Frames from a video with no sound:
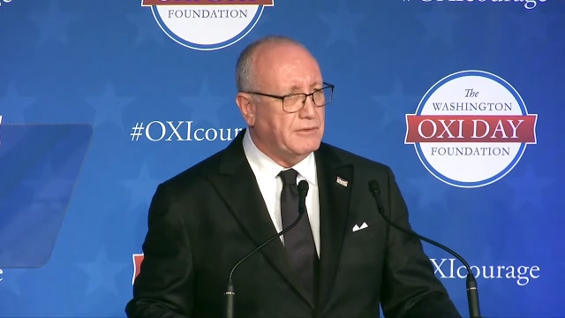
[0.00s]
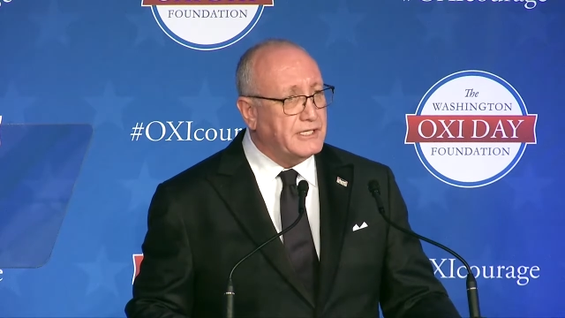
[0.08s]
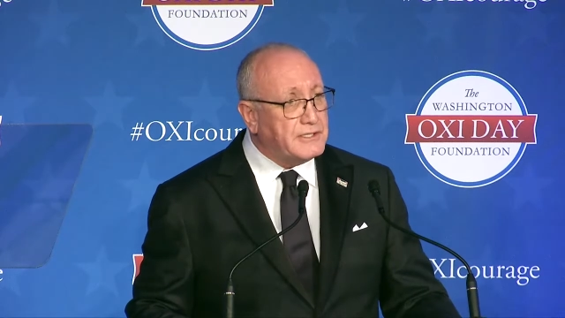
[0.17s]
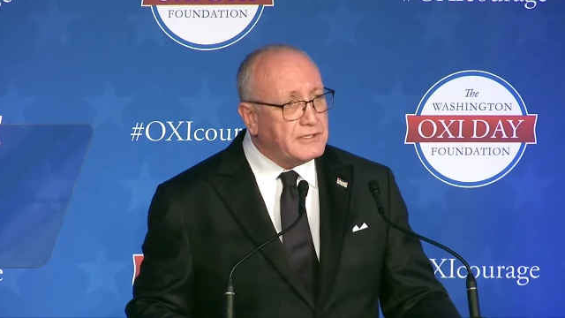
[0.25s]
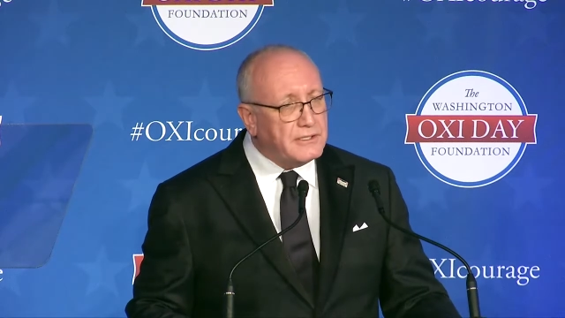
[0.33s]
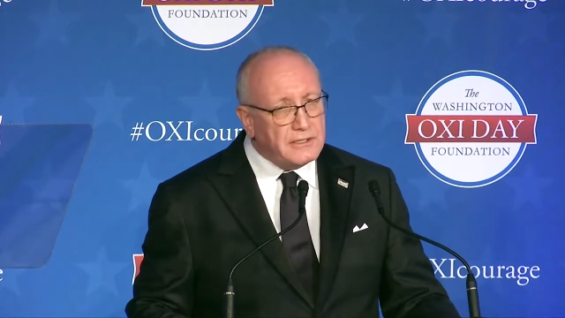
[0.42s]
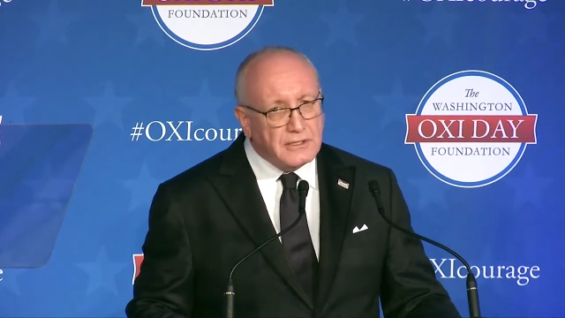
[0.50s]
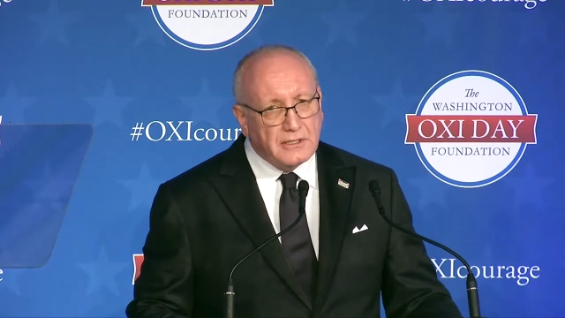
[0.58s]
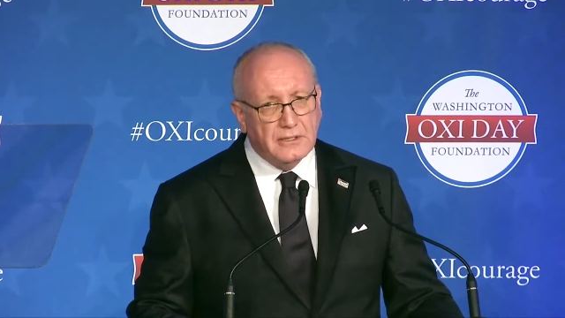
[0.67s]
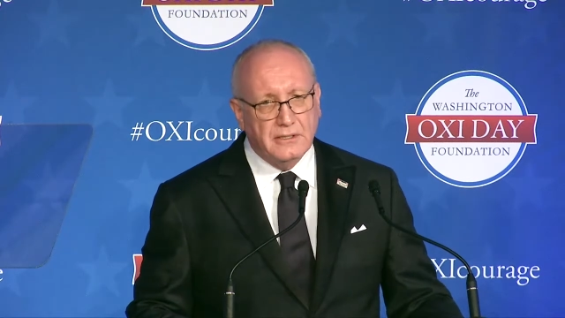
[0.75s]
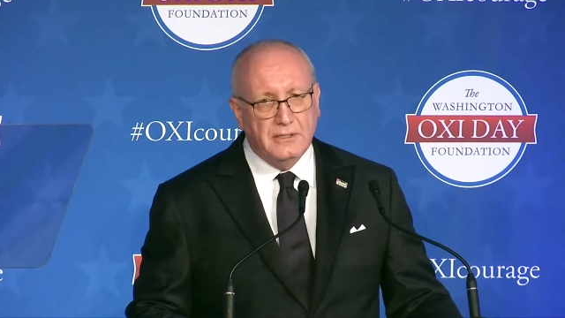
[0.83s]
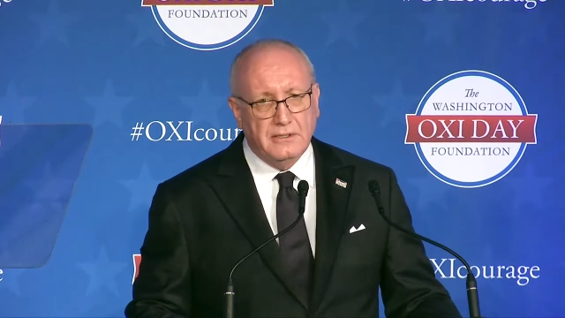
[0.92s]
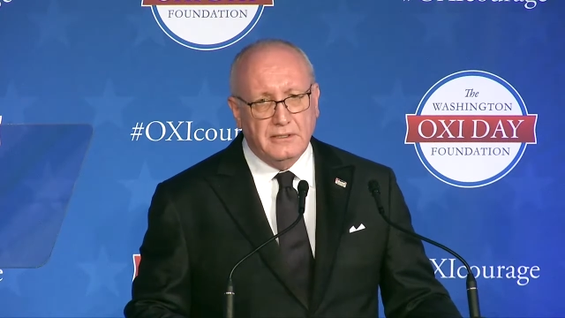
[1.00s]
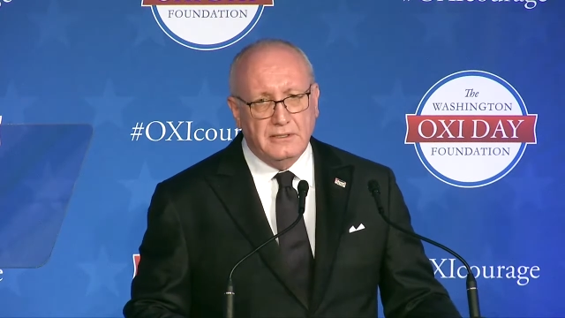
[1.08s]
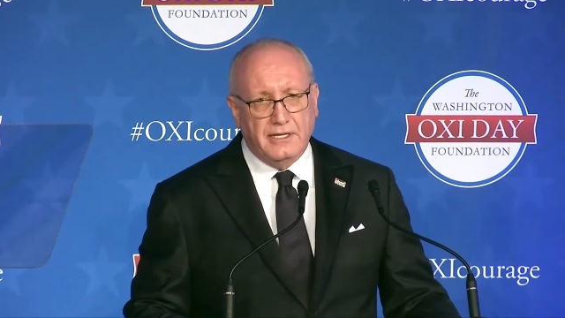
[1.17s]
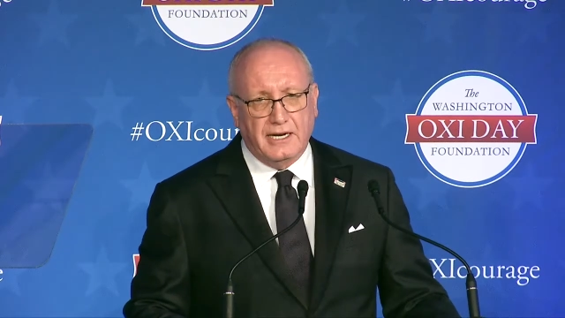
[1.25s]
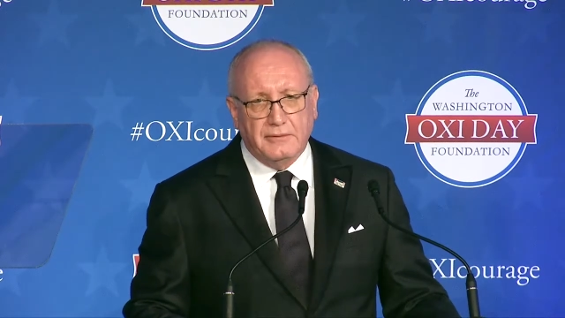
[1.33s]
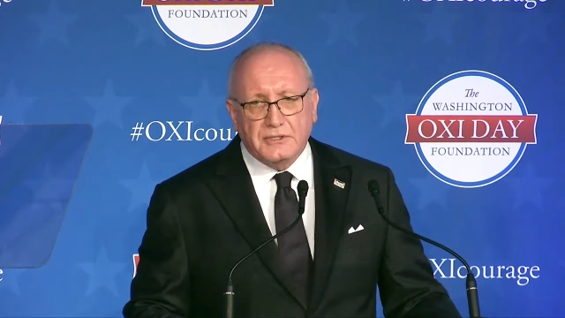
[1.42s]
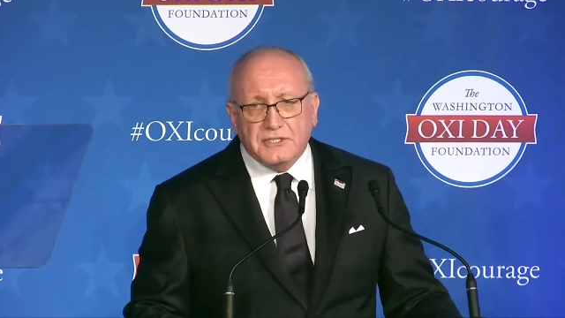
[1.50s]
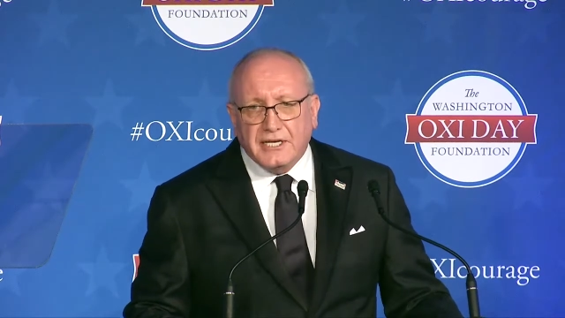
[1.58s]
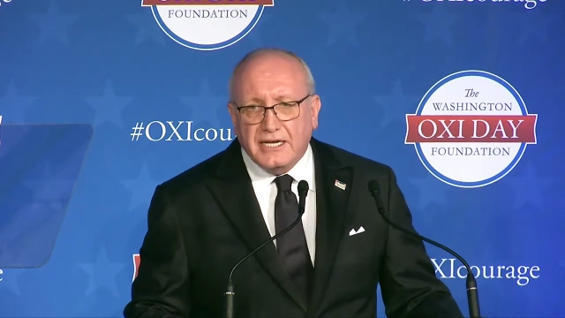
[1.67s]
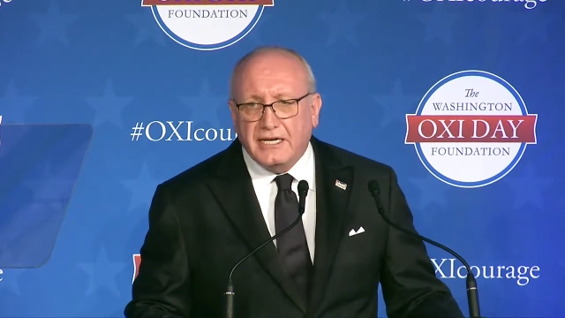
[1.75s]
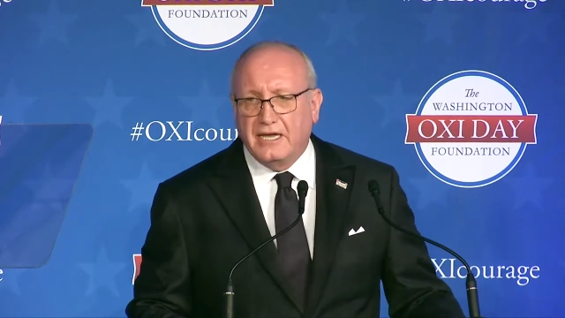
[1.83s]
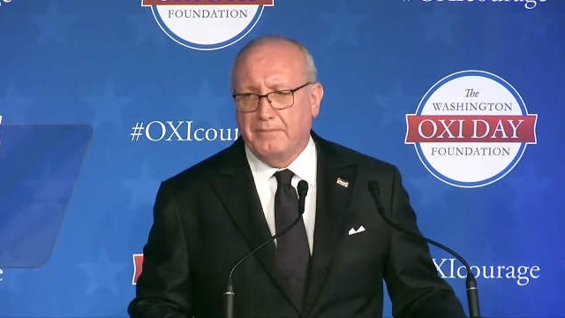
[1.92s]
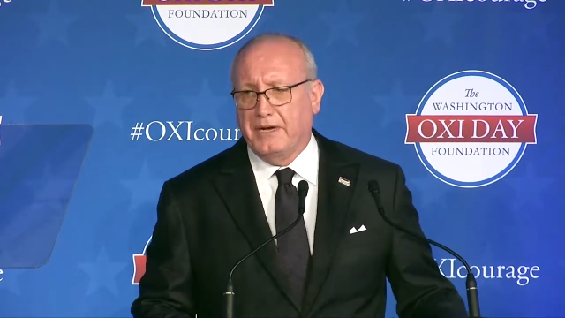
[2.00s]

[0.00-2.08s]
Risk that, I will say again,